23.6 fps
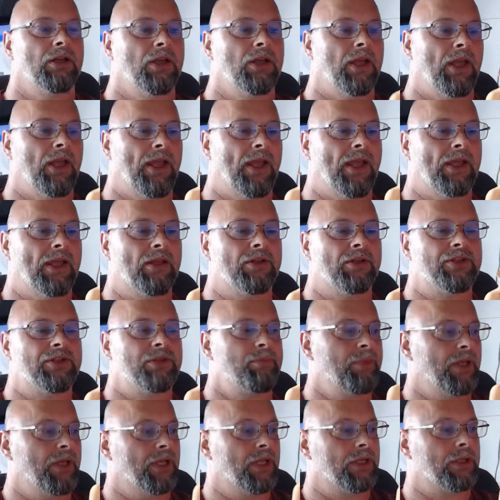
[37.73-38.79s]
angles a
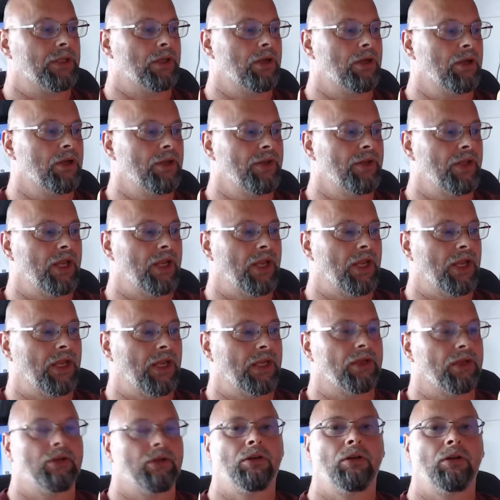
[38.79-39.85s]
bit on the
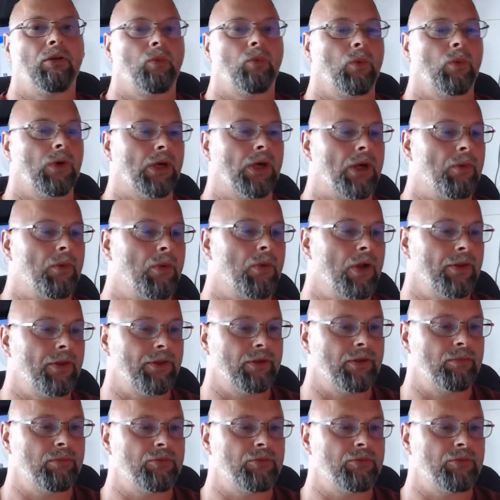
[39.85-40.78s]
handle where I want them,